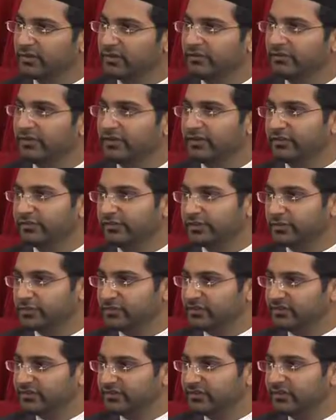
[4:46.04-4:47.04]
the very first
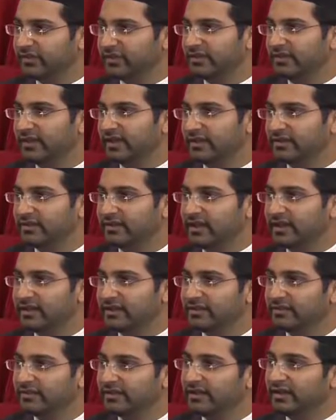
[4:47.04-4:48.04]
missionary that
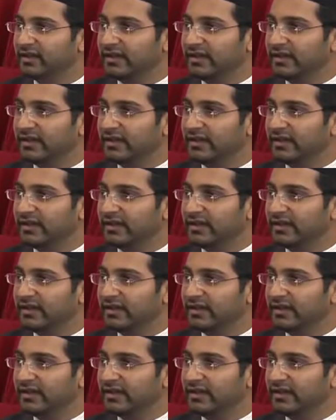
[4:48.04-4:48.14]
landed